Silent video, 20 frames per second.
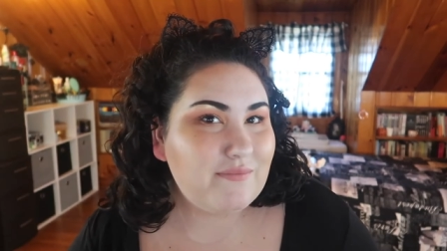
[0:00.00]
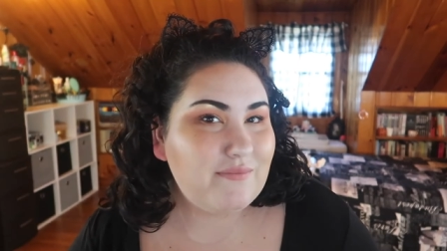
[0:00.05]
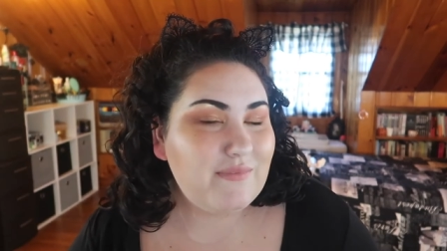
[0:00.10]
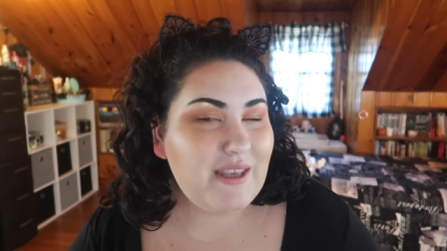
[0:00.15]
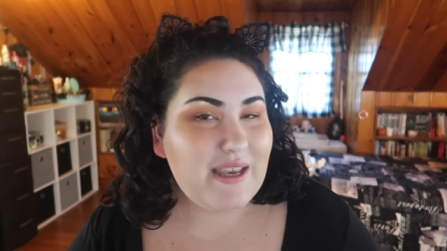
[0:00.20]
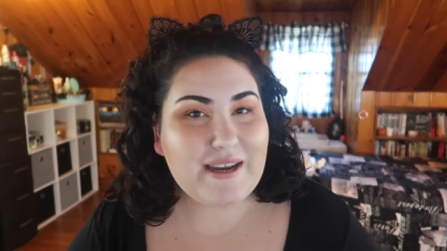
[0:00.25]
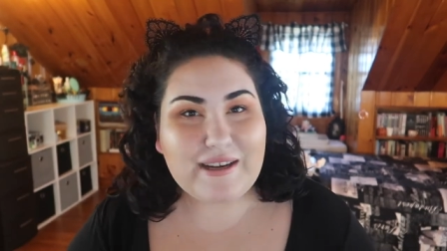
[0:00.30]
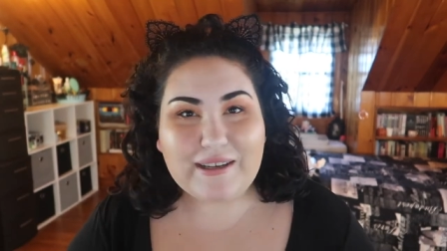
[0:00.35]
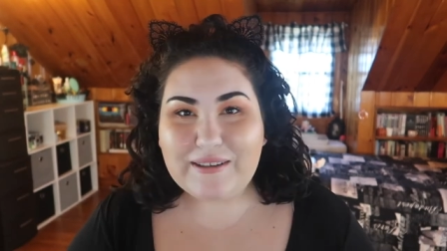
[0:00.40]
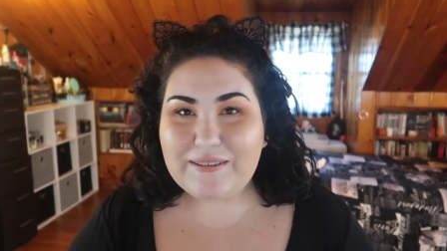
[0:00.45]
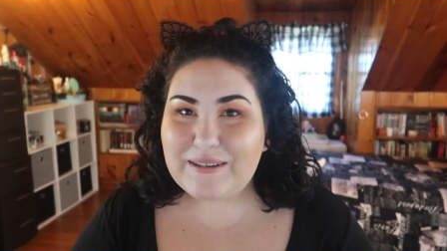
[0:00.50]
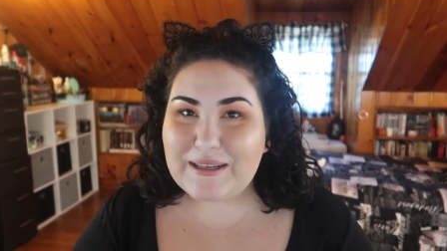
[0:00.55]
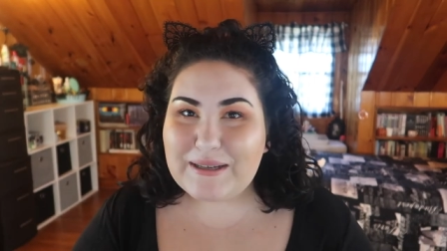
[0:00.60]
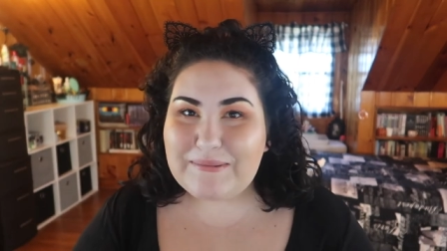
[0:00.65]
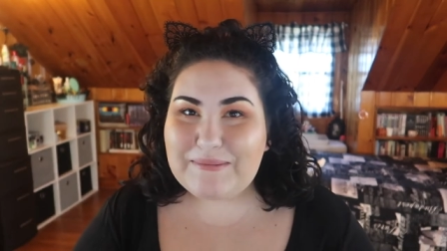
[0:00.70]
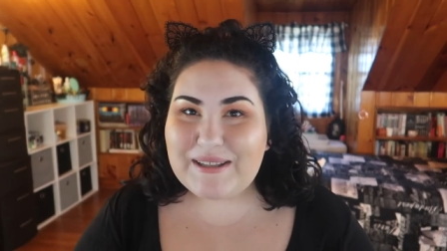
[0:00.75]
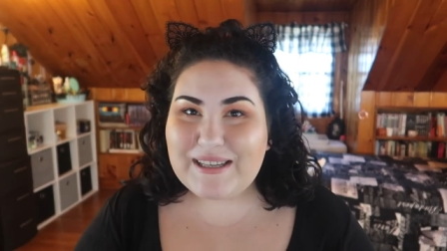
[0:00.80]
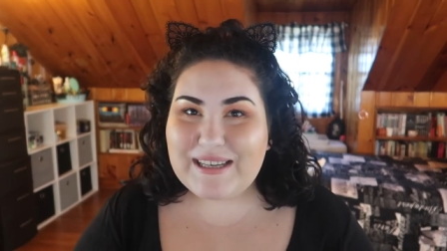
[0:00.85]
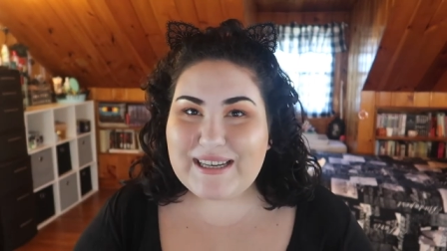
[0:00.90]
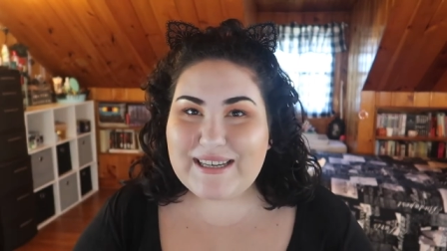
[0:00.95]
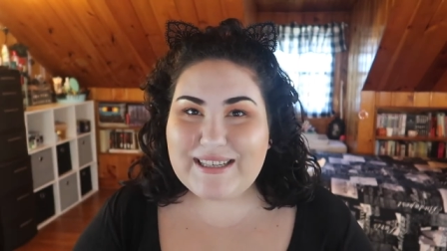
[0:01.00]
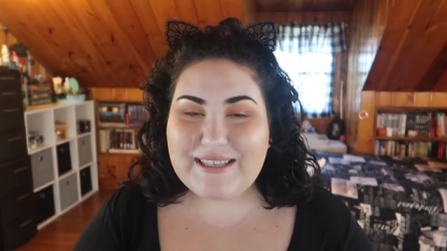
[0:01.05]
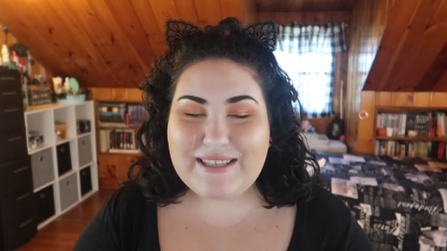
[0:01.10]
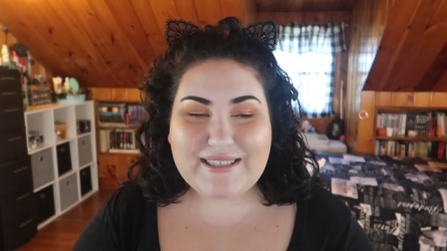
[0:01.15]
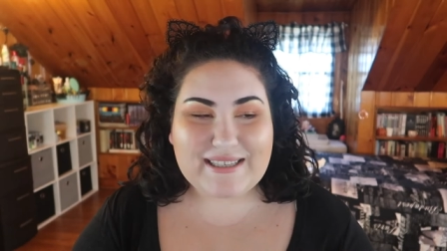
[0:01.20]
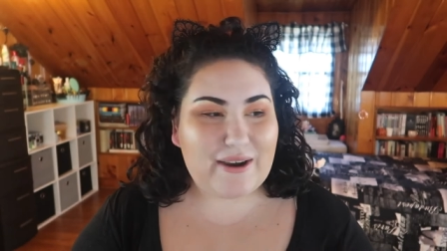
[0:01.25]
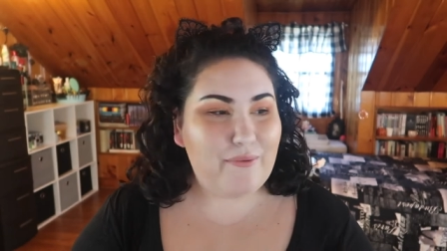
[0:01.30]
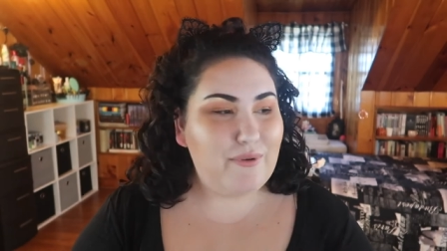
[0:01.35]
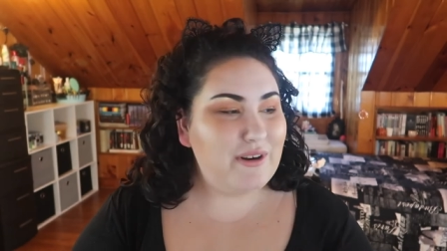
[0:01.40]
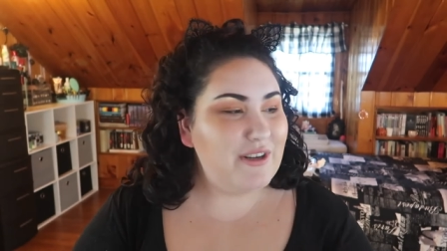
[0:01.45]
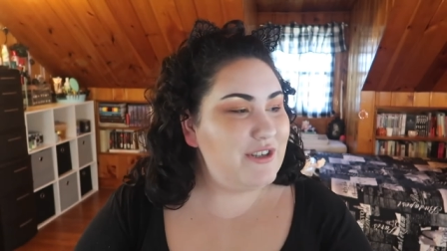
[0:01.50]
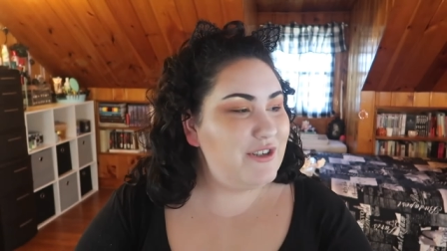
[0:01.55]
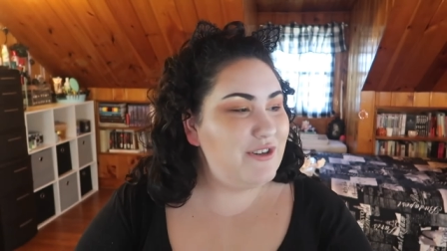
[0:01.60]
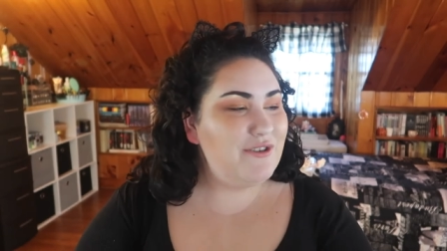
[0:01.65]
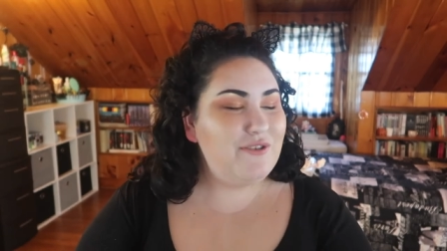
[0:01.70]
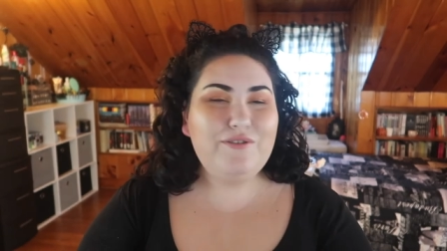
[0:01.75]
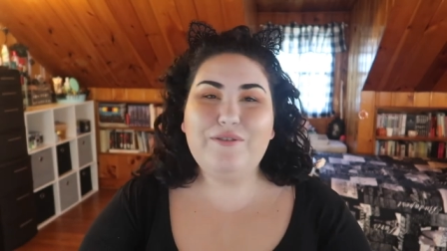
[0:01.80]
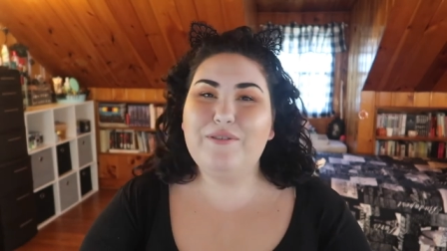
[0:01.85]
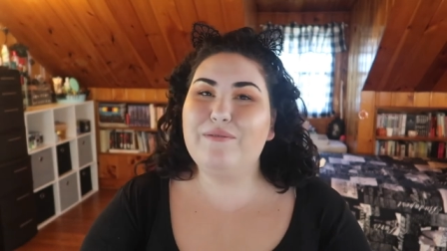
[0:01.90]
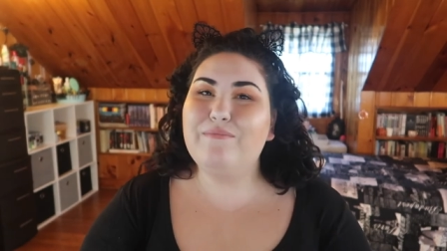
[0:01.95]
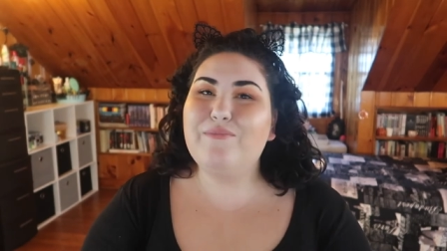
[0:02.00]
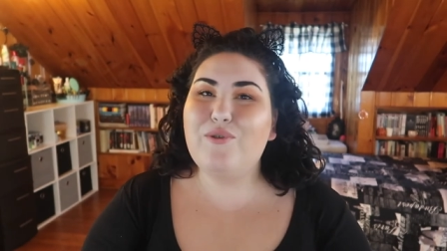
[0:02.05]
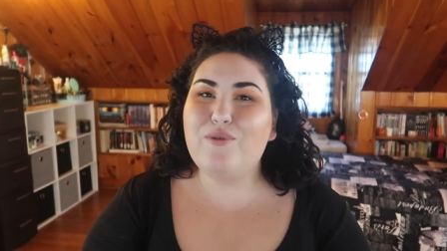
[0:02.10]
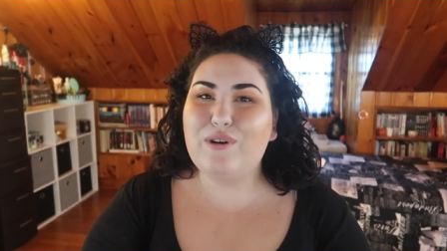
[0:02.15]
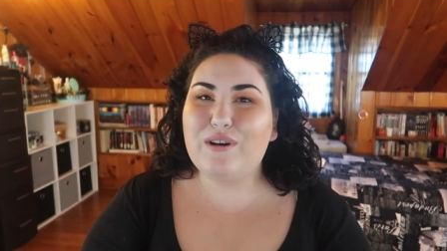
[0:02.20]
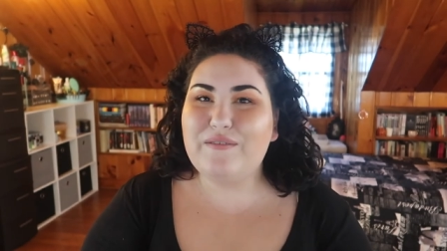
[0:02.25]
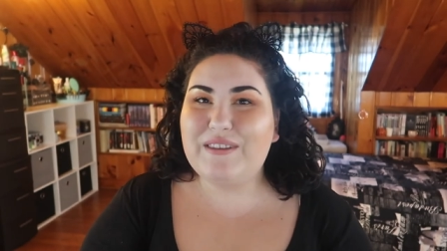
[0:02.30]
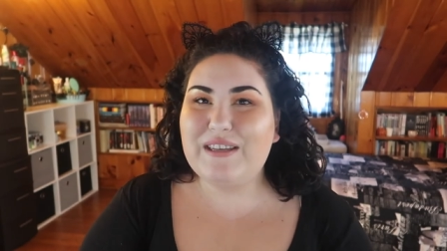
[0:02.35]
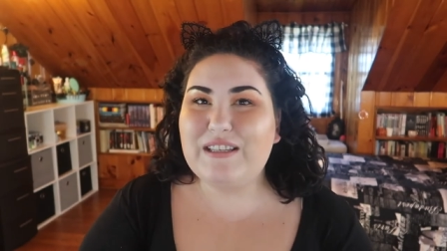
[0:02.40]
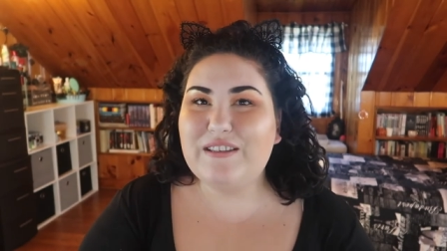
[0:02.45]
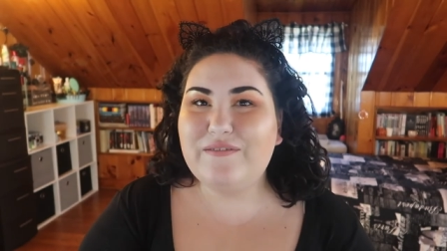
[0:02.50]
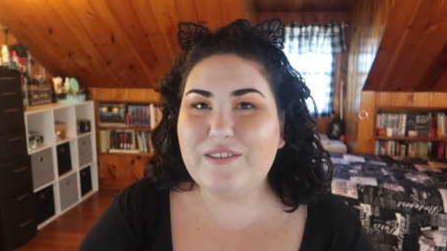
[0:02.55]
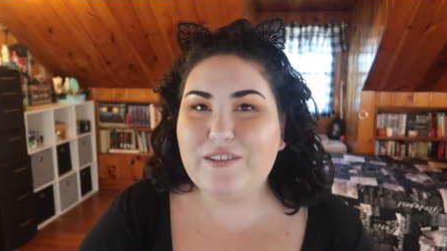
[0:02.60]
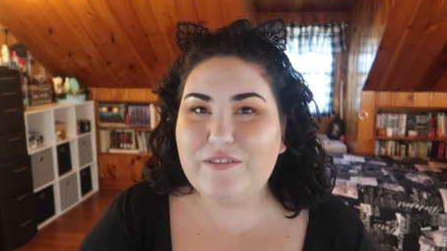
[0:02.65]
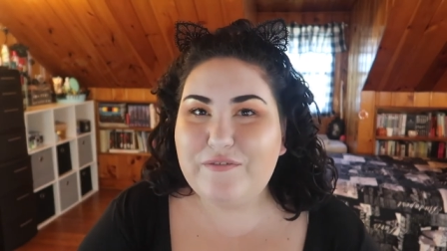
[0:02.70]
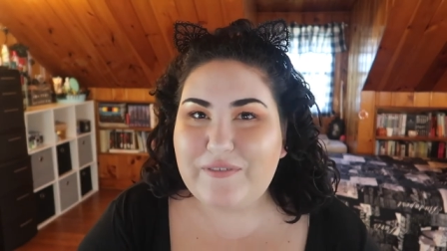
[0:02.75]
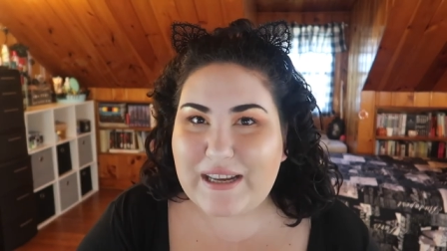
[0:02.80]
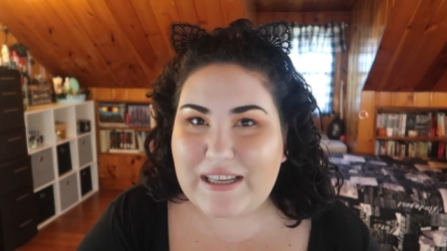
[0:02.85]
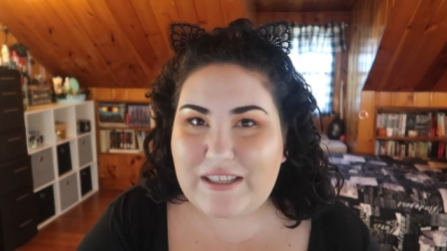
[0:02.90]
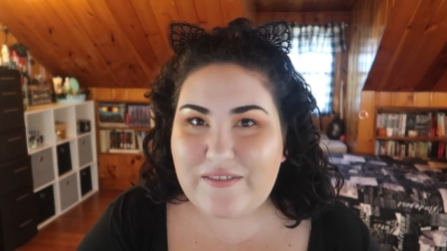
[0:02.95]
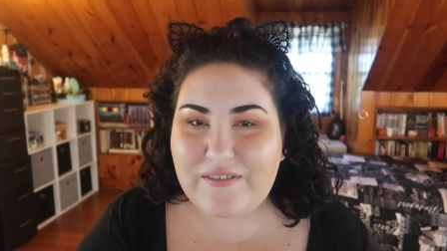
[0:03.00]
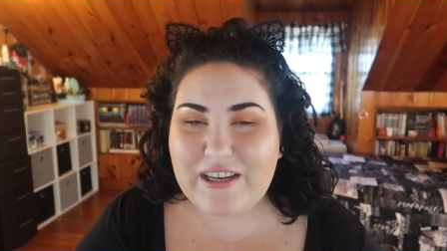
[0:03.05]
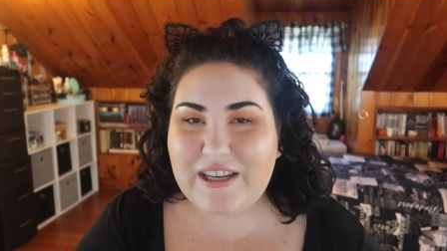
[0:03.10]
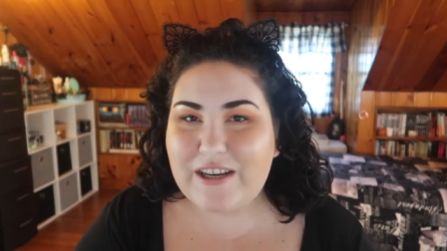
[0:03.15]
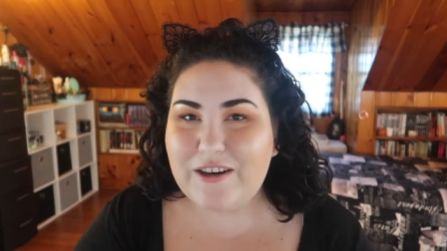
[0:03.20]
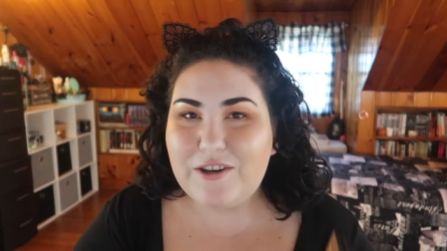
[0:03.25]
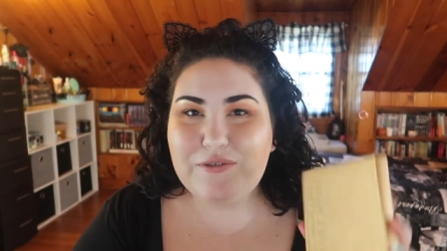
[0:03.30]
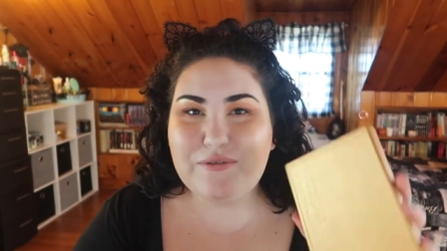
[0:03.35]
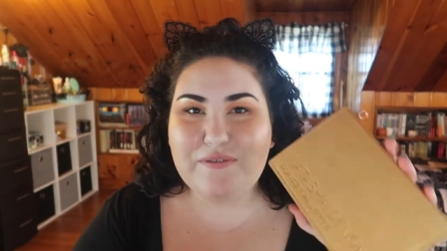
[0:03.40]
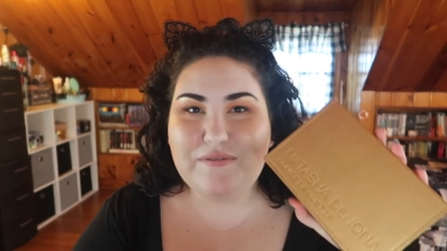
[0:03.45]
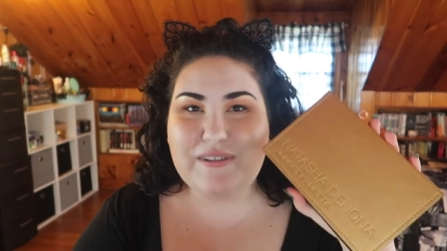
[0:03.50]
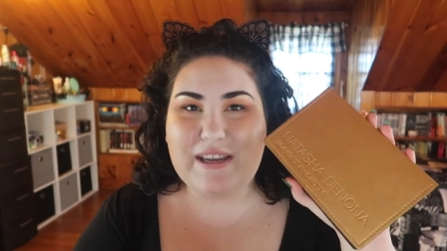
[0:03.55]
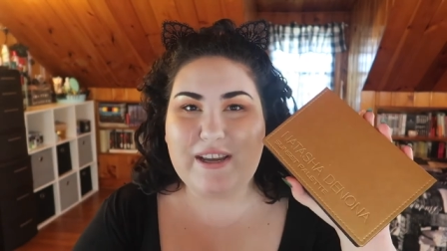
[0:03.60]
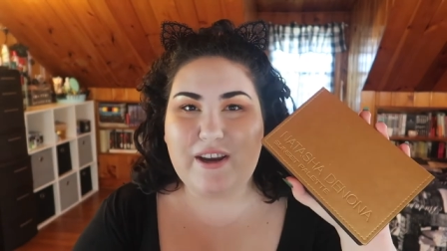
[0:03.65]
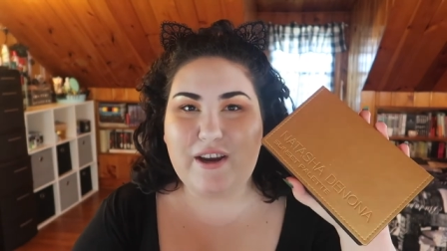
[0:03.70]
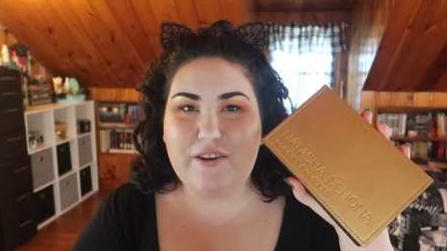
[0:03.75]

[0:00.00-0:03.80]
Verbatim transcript: yeah, I'm glad I did this. I want to do more of these full face videos with like